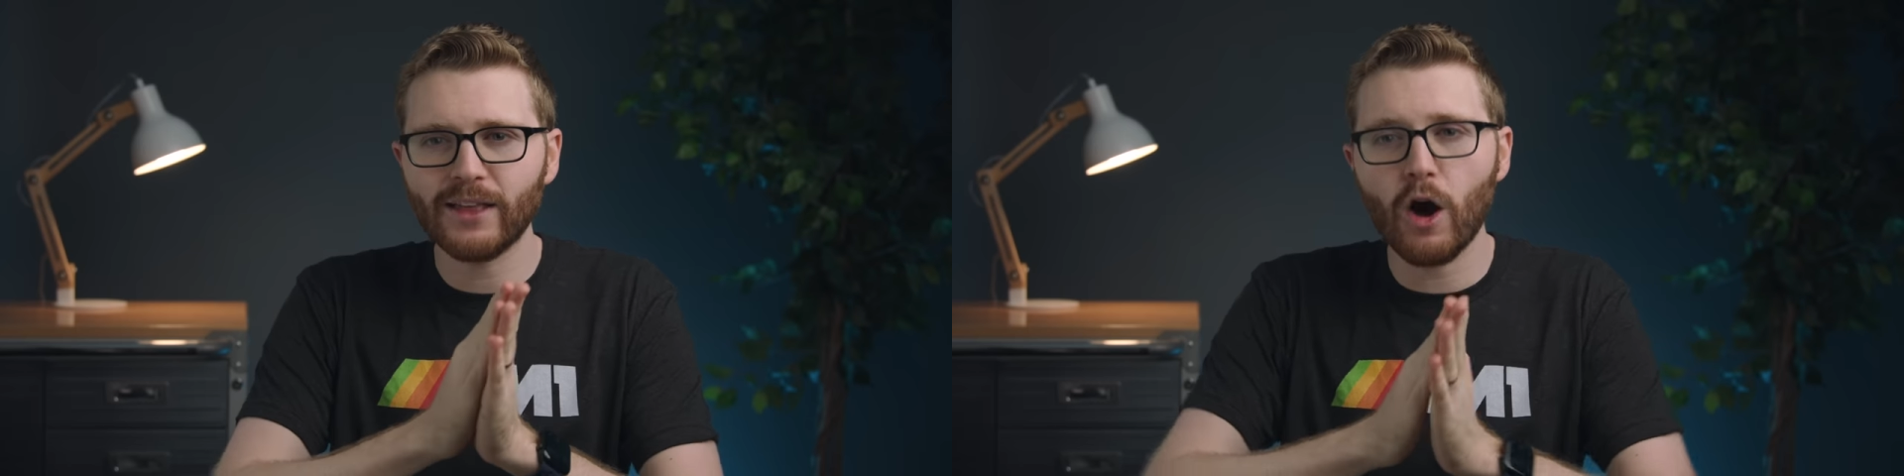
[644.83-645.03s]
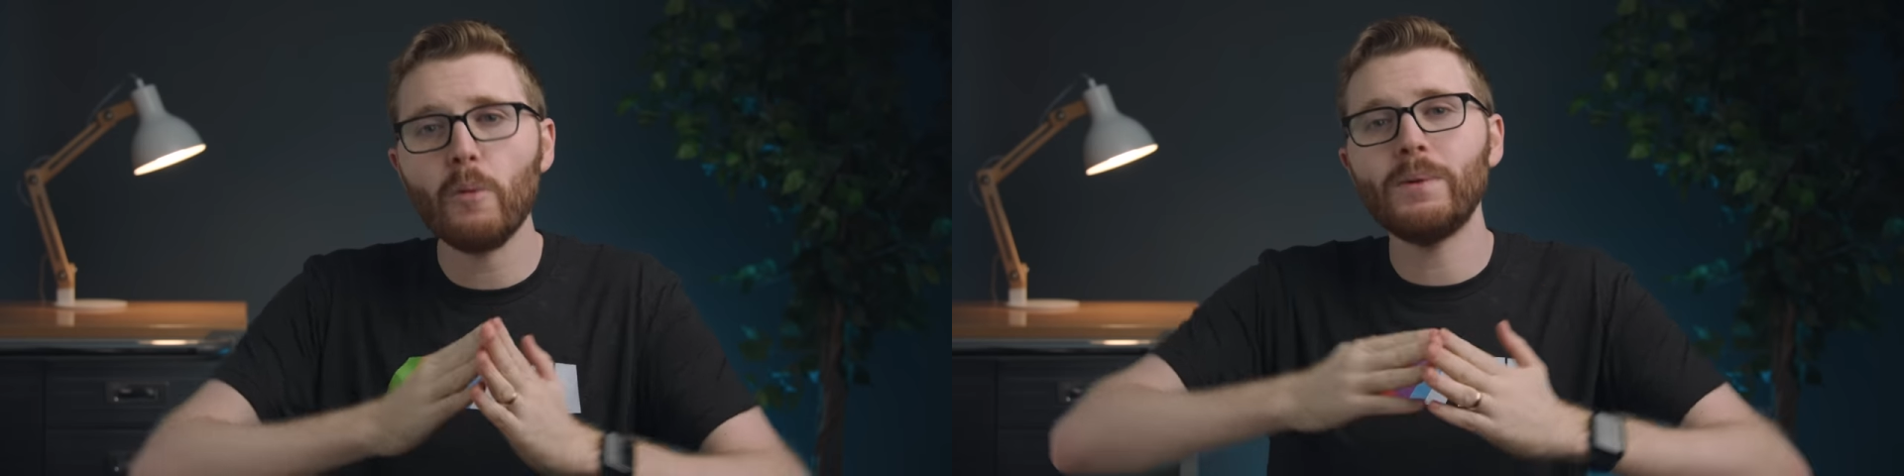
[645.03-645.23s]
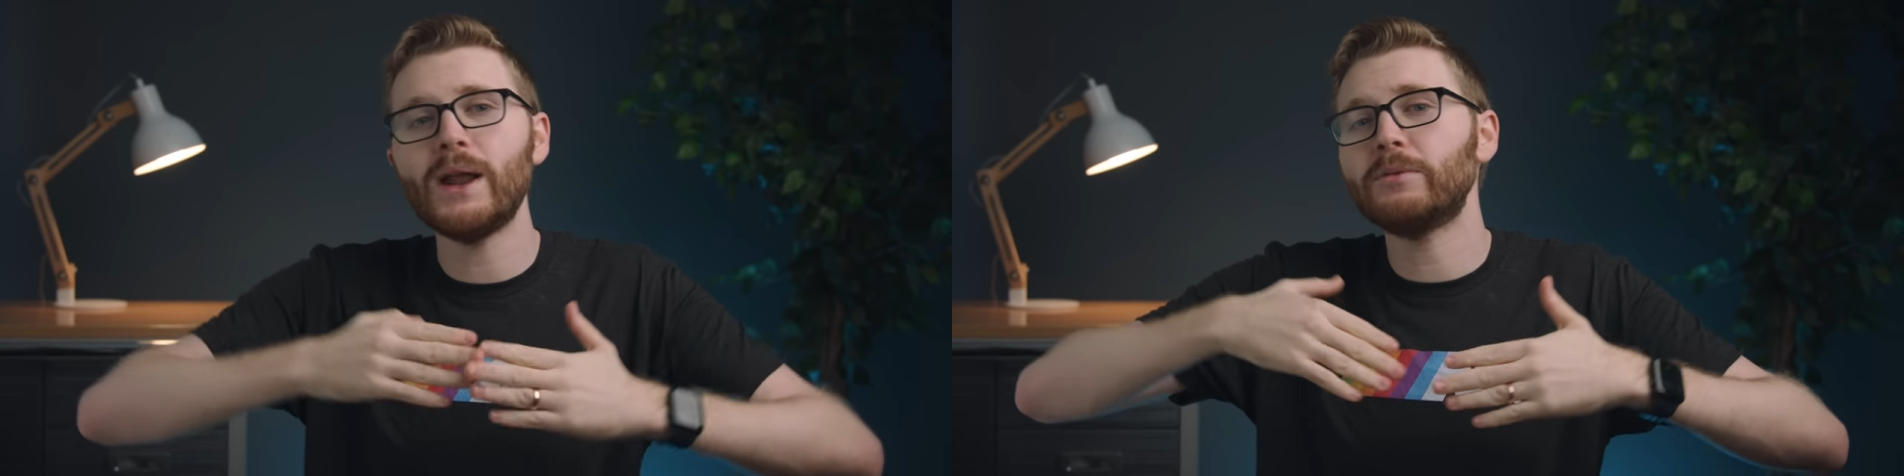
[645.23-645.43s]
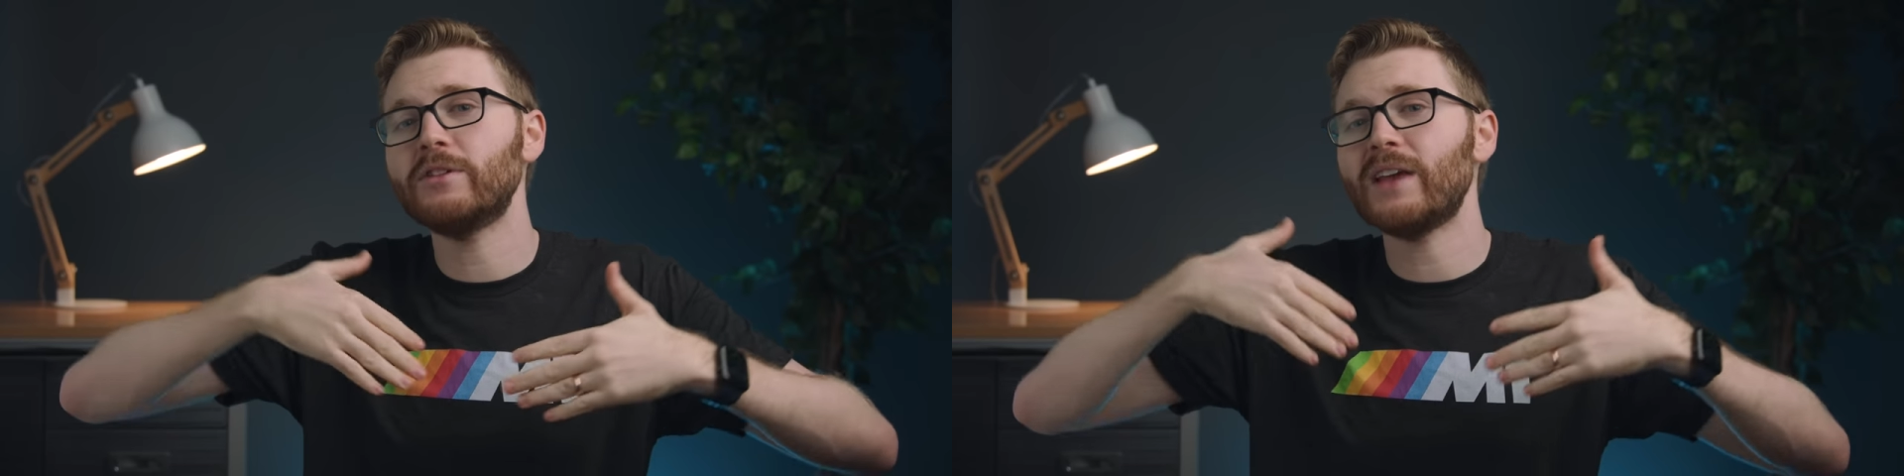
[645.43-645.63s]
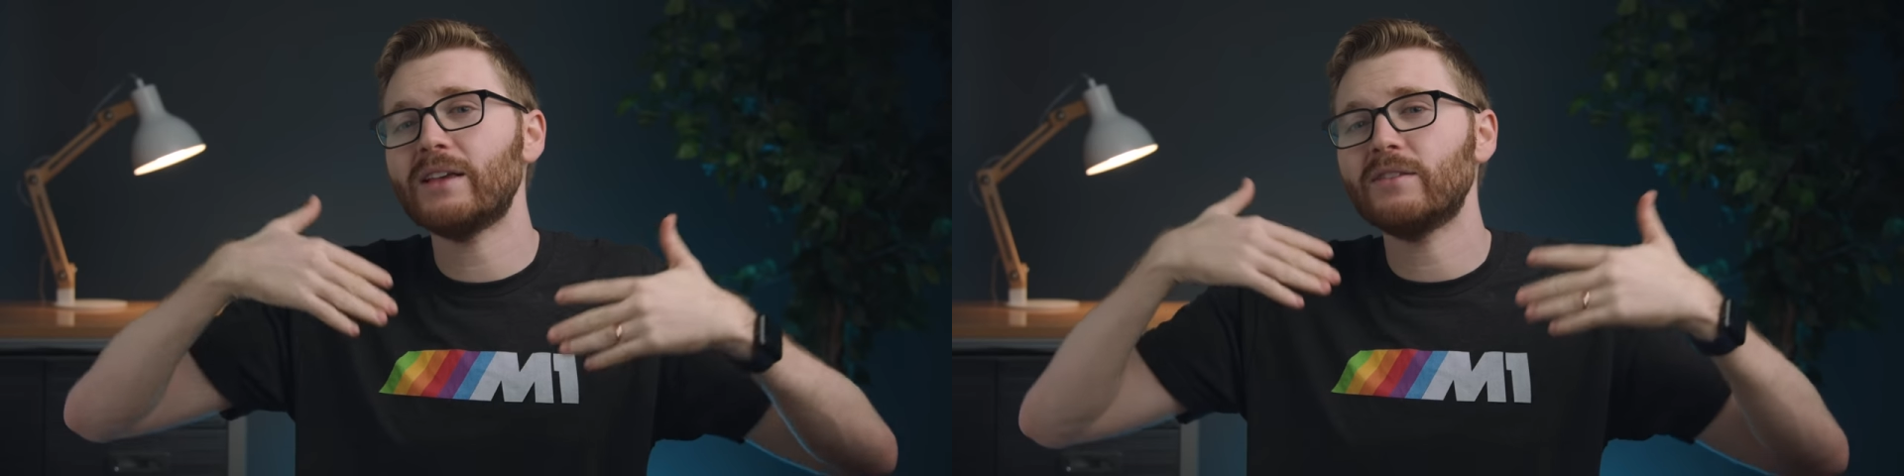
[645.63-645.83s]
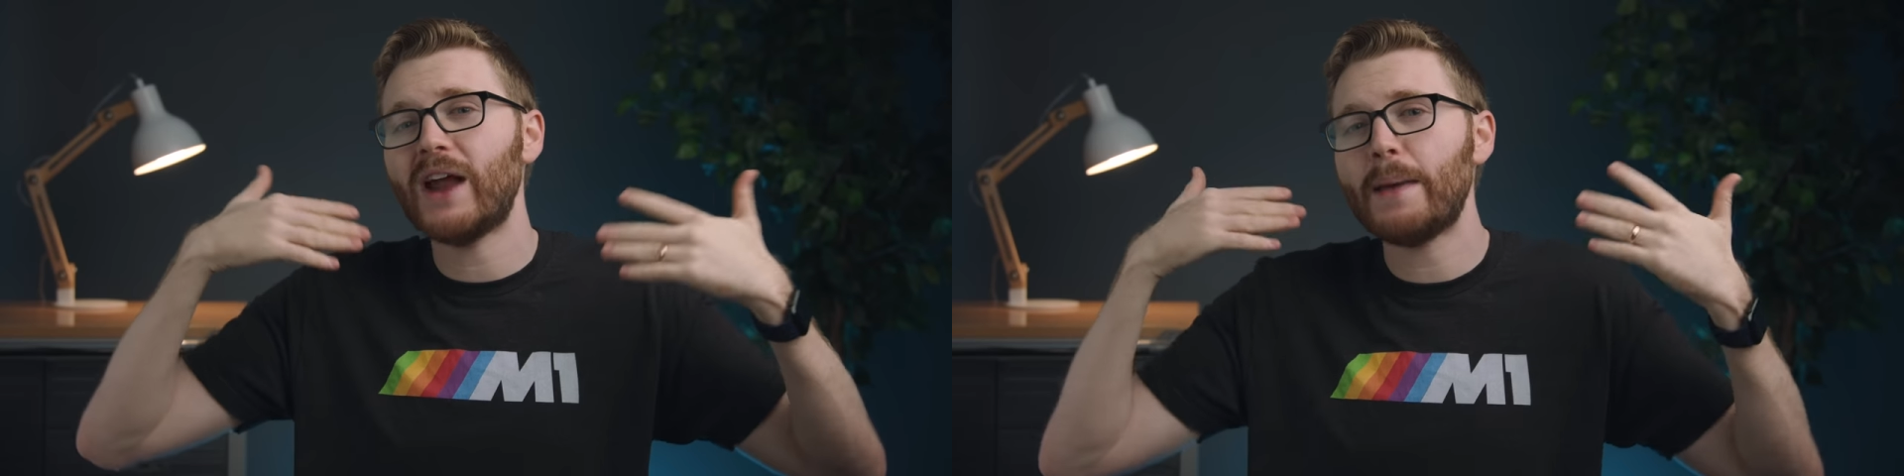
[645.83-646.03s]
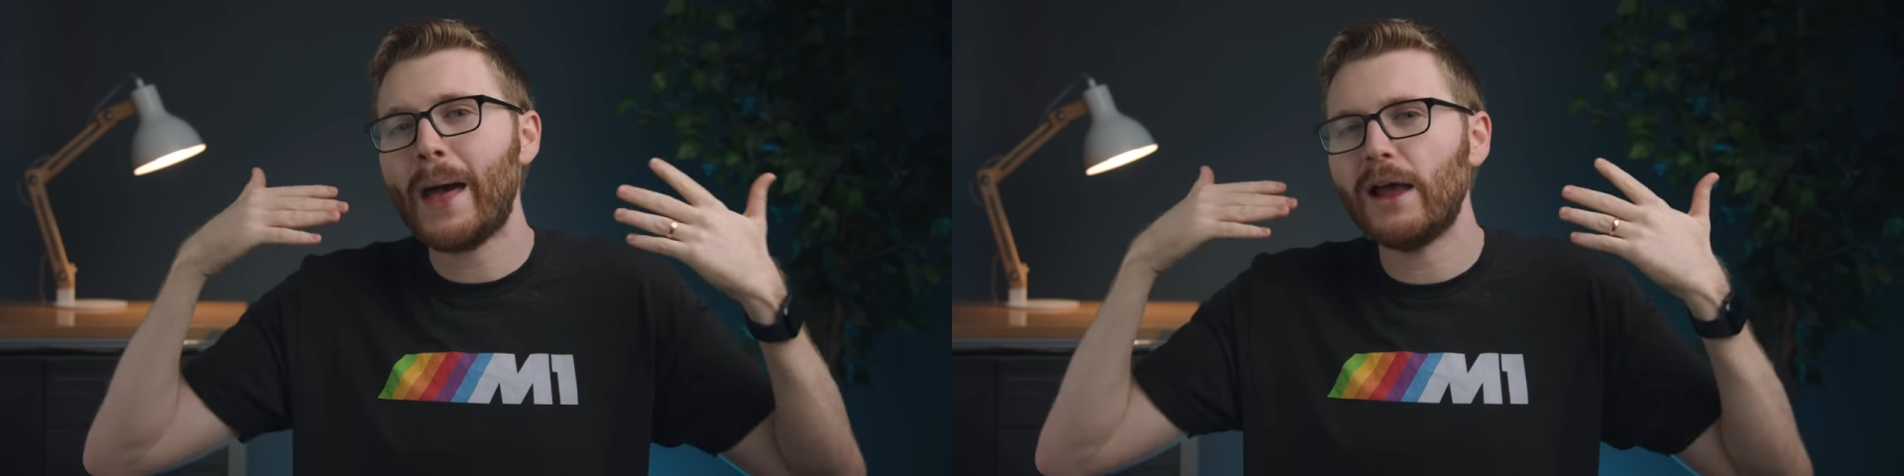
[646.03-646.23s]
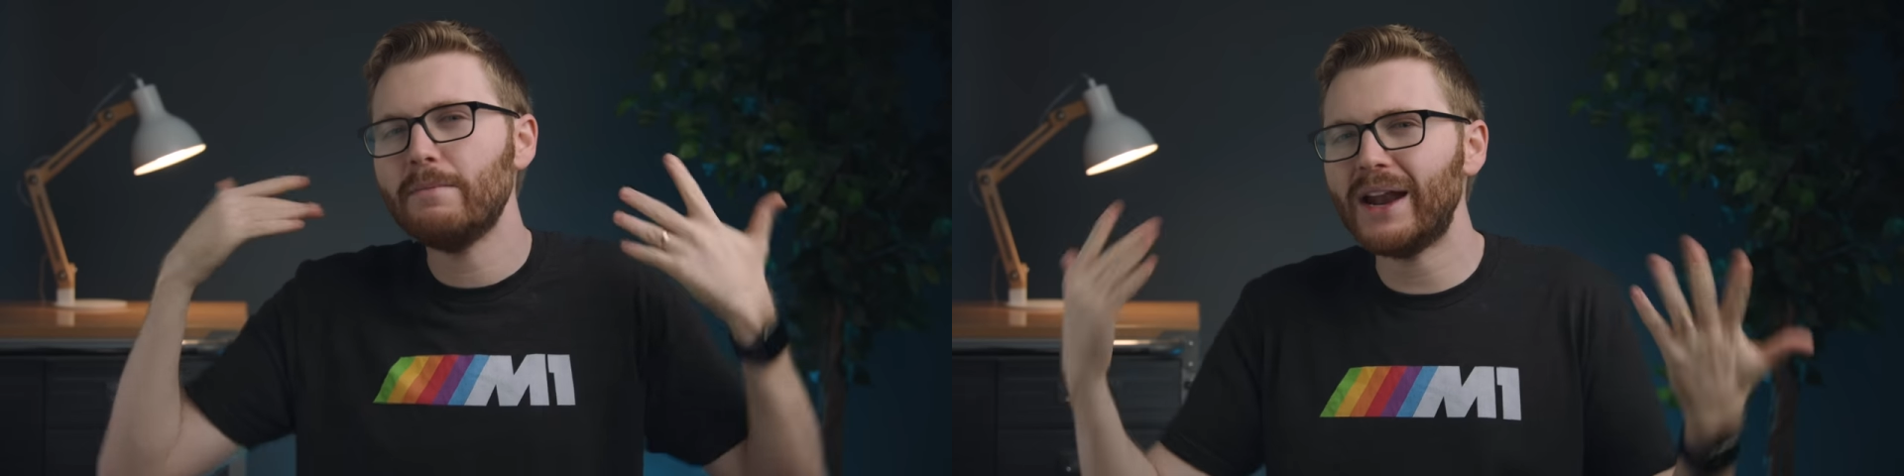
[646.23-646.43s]
that opened up to the size of an
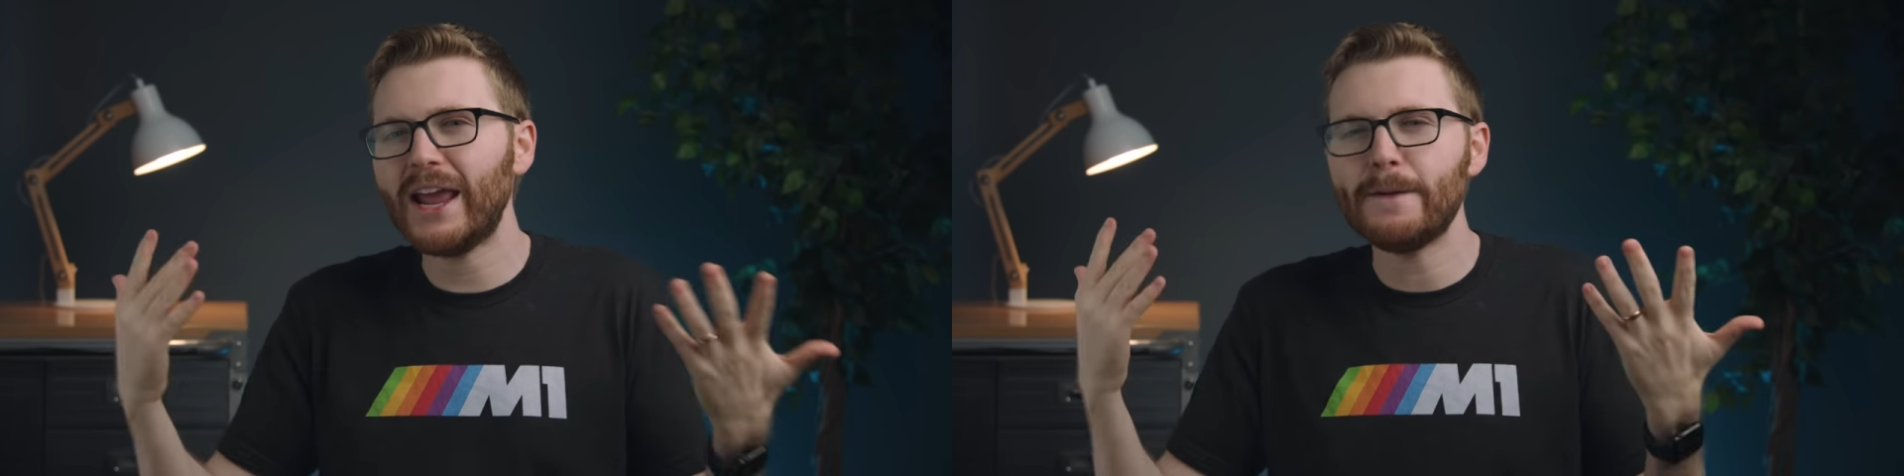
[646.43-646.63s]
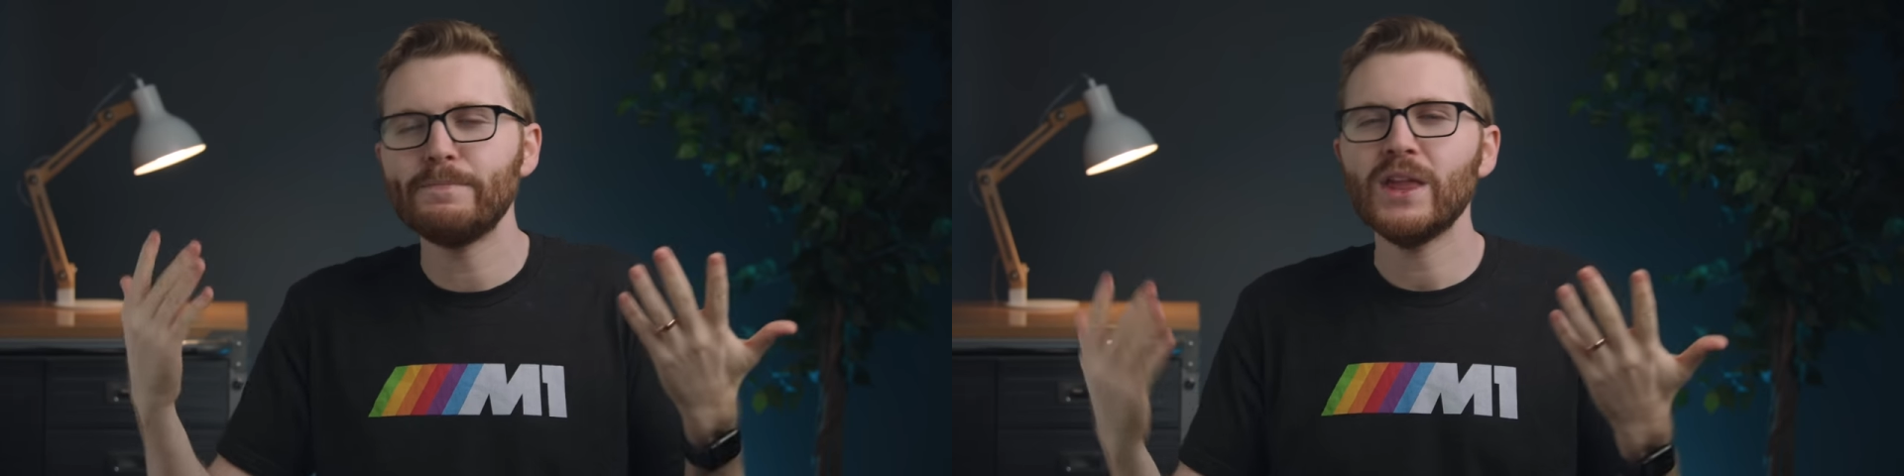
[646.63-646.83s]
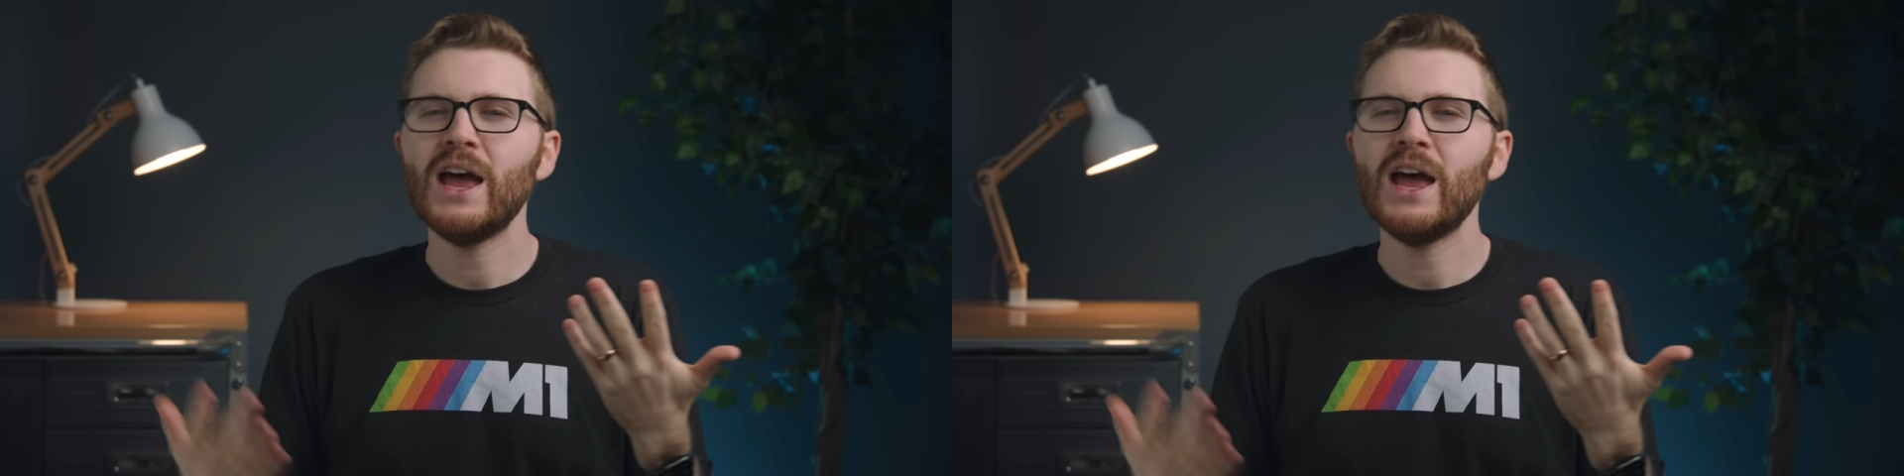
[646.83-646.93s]
iPad mini